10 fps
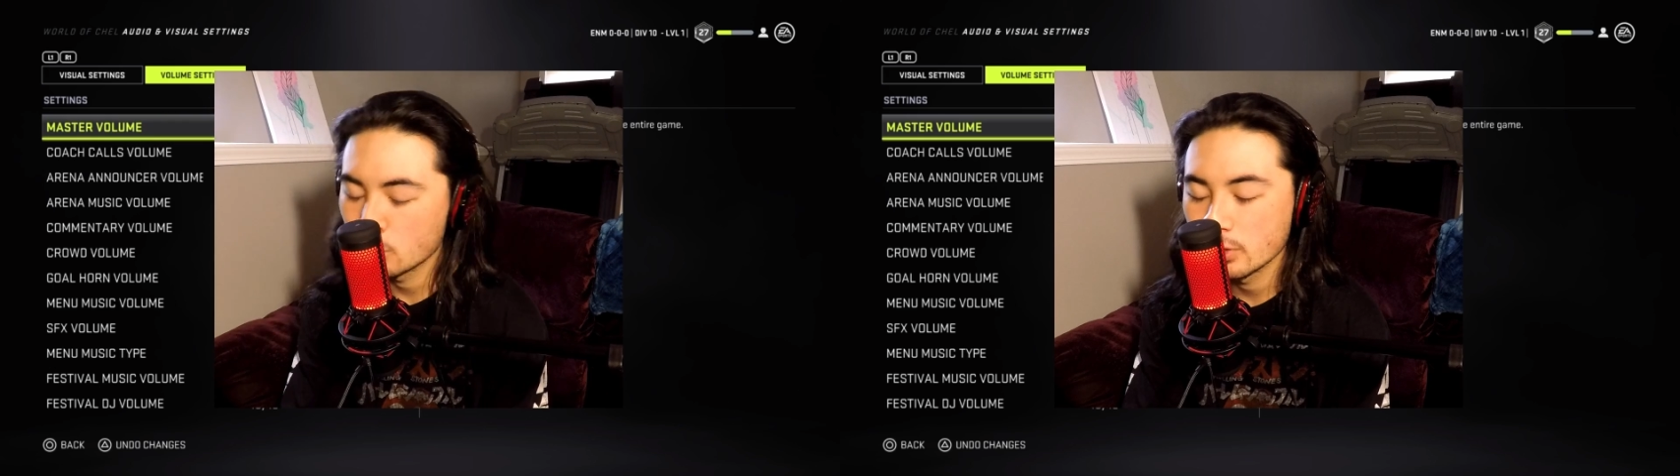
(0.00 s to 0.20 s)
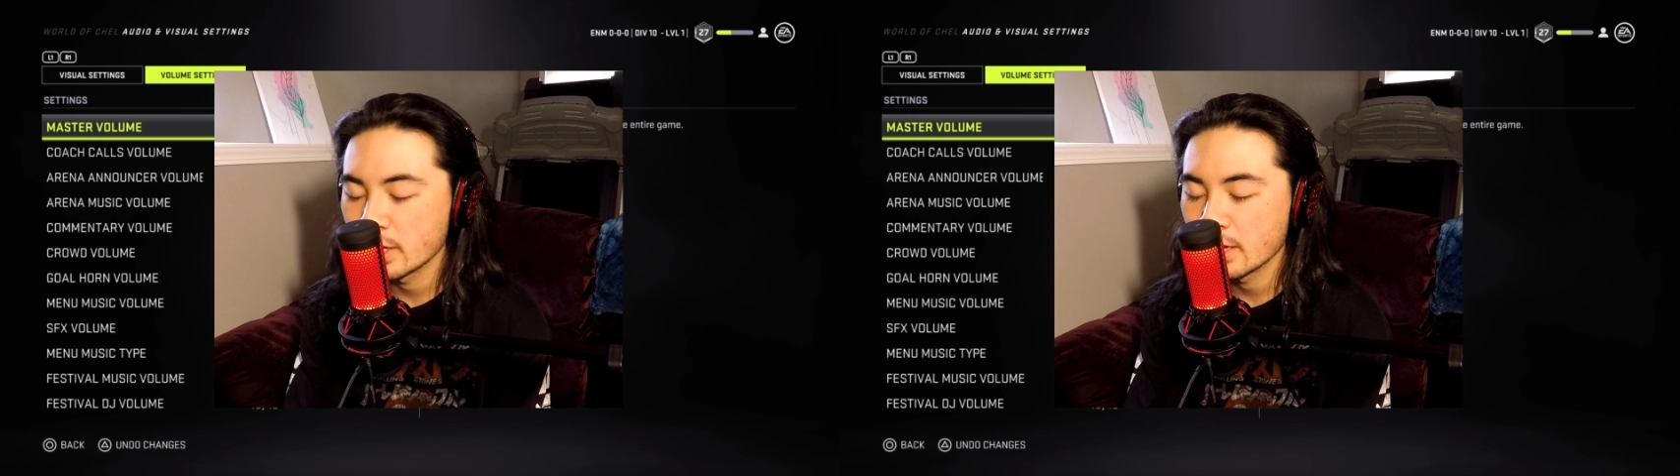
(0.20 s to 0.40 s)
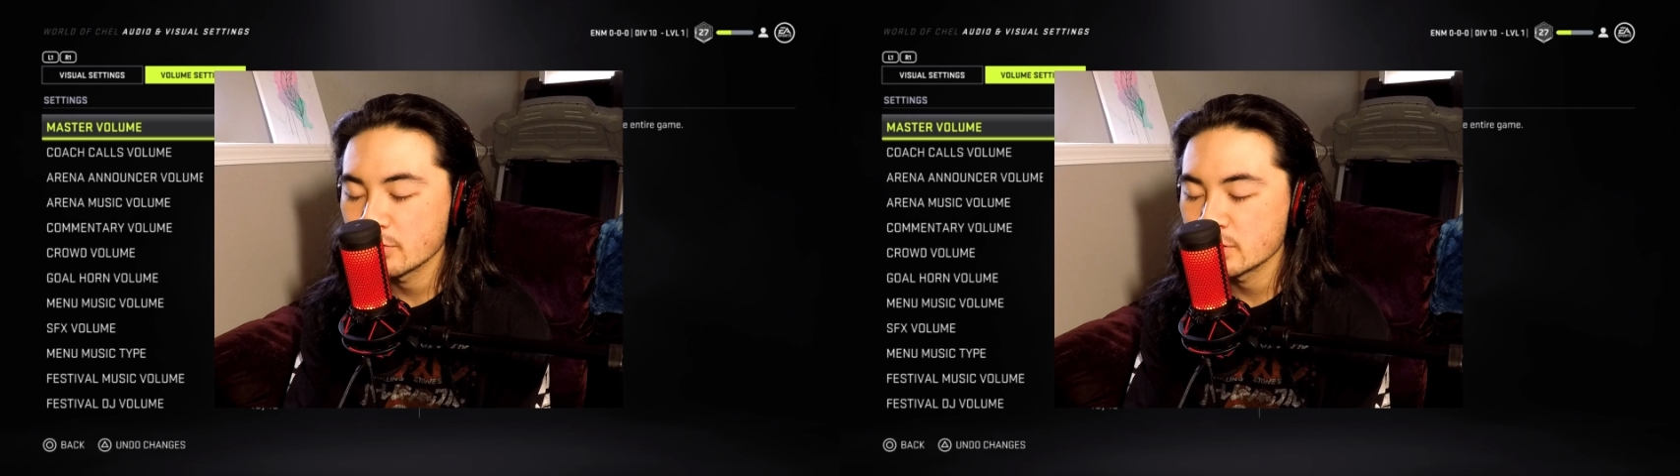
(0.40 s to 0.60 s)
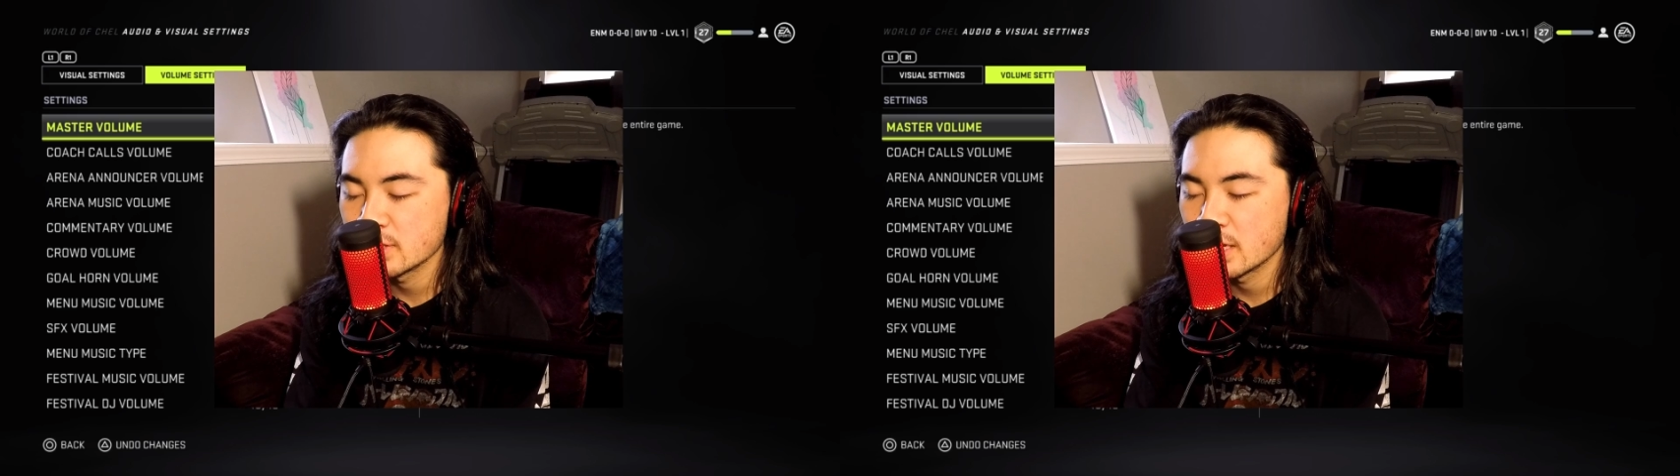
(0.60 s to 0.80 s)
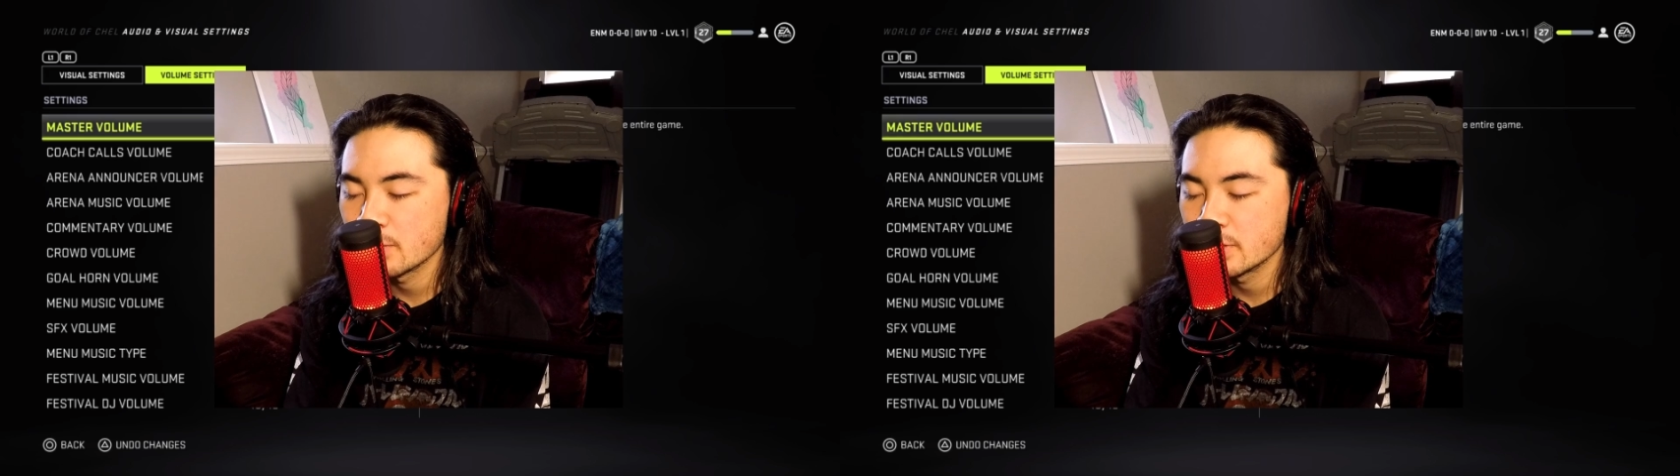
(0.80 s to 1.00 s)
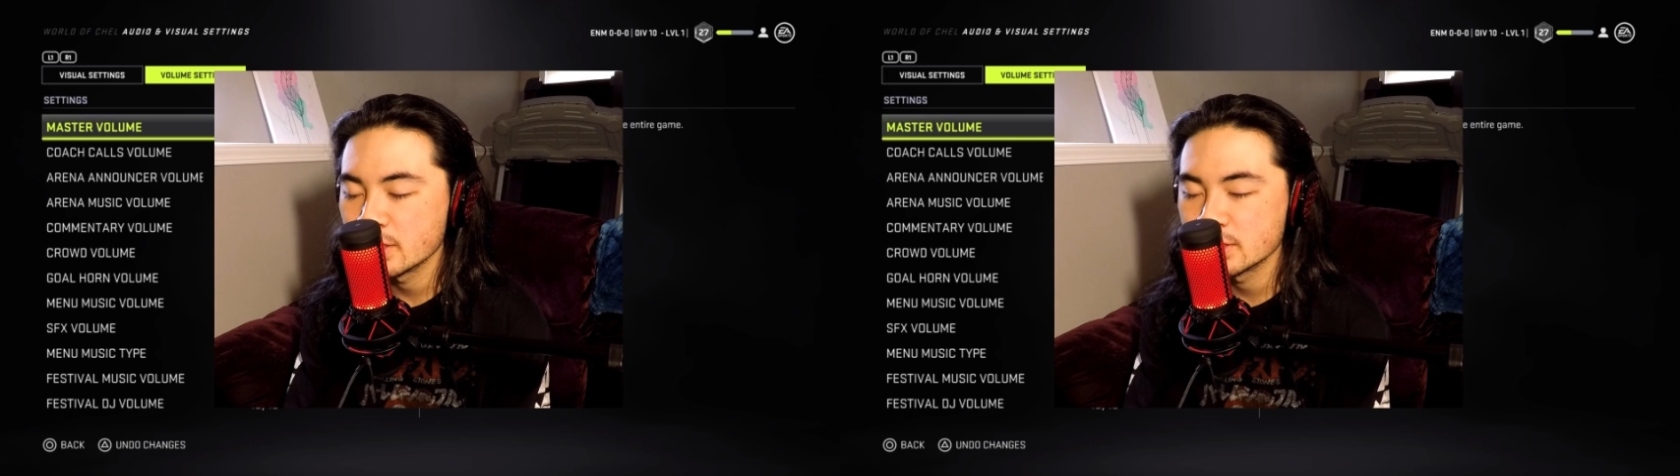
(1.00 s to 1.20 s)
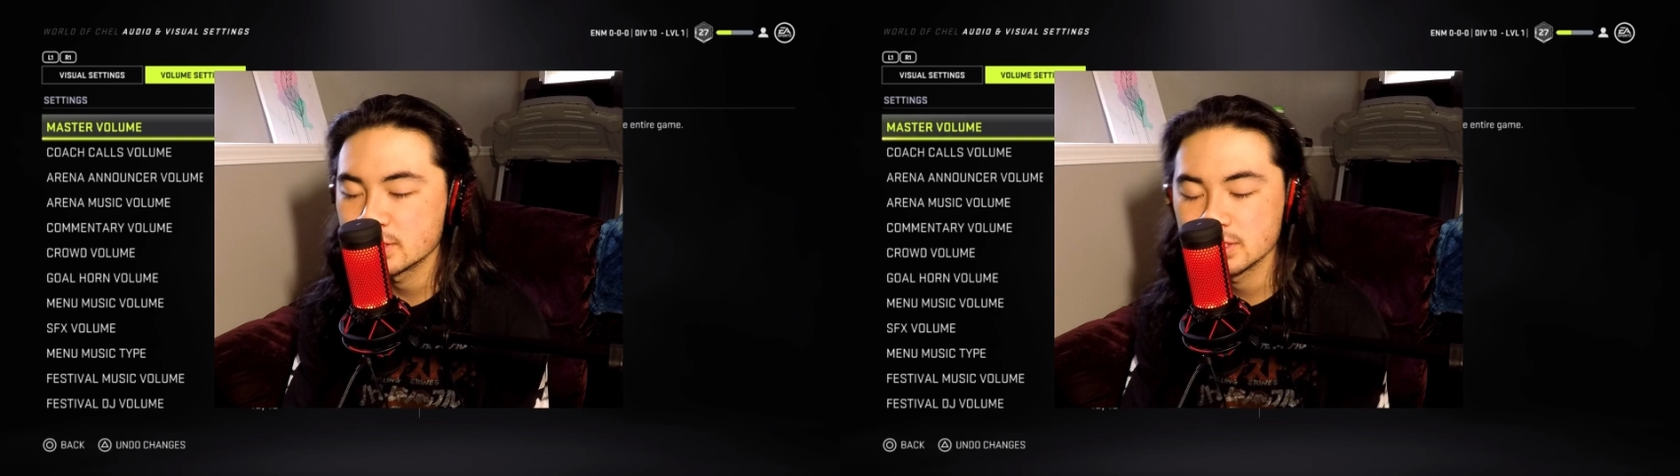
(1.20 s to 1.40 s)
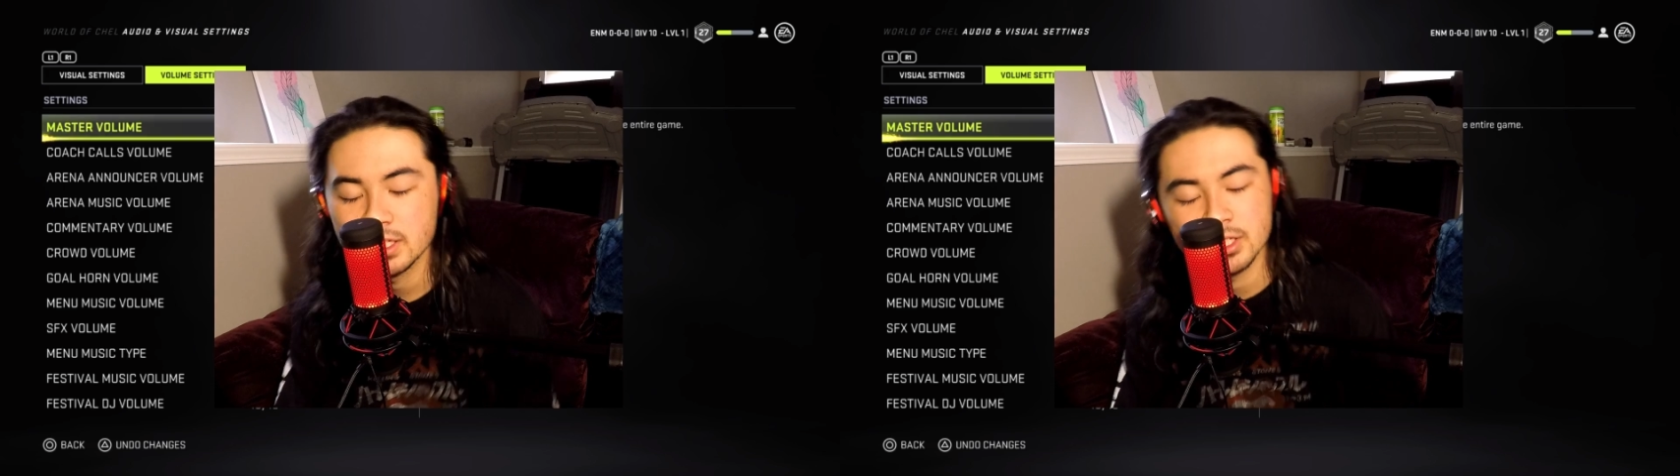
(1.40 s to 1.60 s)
whatever time it is.